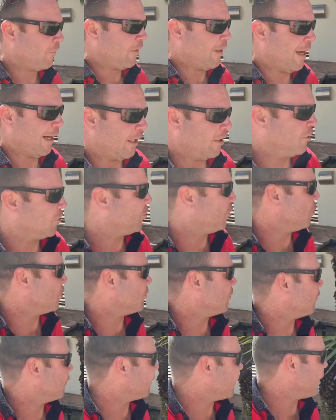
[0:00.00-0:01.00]
They can just use
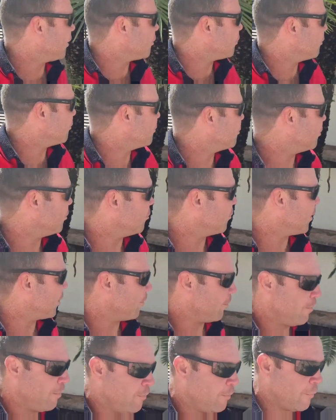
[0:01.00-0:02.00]
inflation
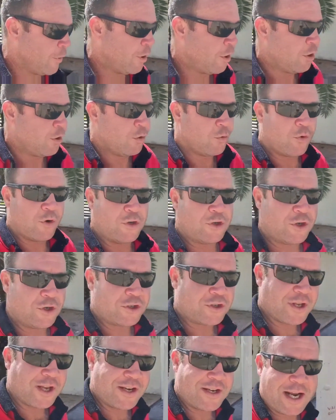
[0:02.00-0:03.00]
to
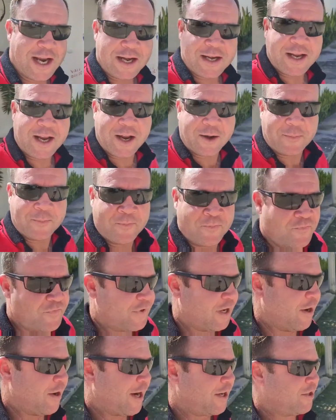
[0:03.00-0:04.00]
reduce their debt down.
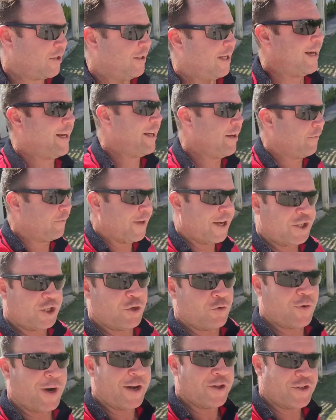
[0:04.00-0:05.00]
So actually letting
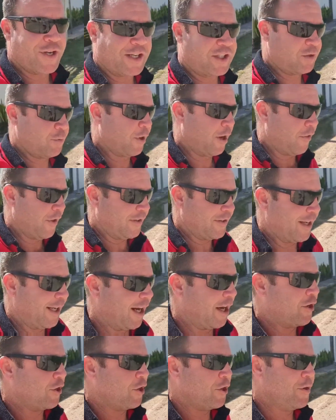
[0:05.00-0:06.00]
inflation run is actually what I think they're
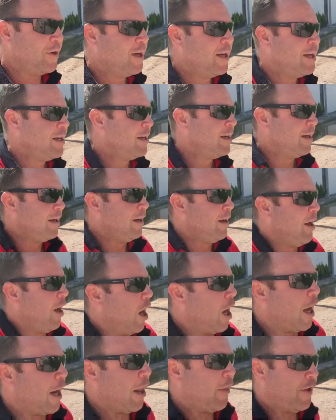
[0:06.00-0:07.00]
going to do.
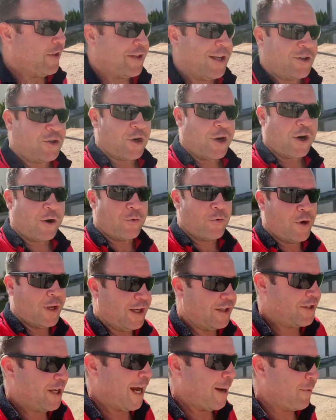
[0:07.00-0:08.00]
I don't think they're trying to
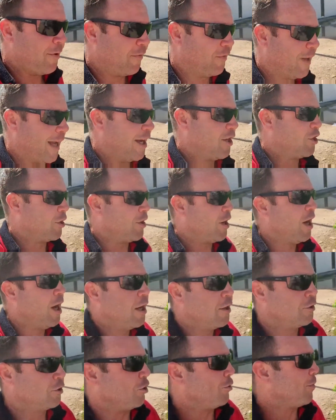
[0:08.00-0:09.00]
really tame inflation
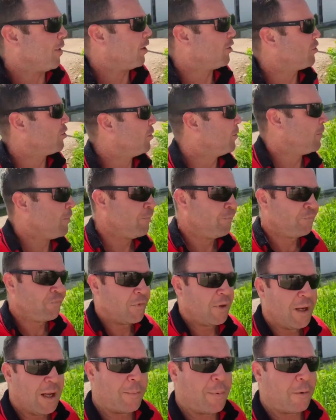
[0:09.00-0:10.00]
too much.
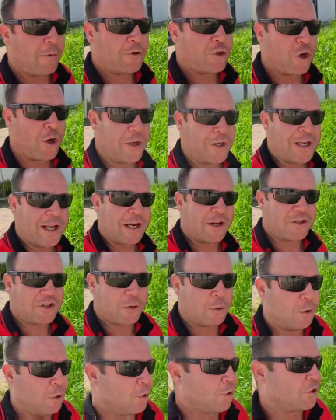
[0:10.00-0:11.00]
They're probably trying to get it
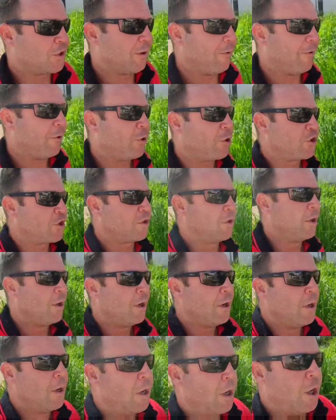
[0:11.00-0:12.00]
to look so it looks
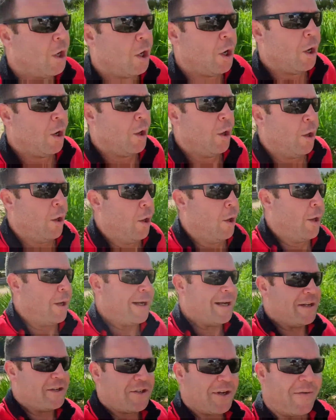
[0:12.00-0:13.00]

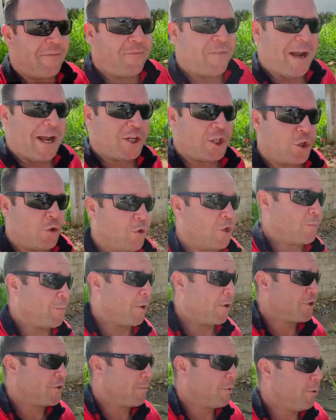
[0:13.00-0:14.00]
in some fashion
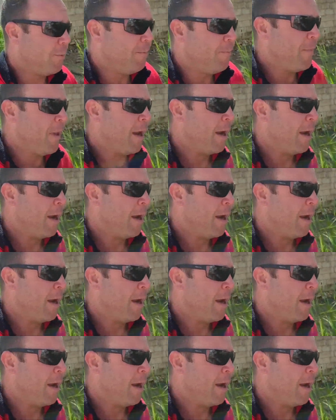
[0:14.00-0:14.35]
responsible.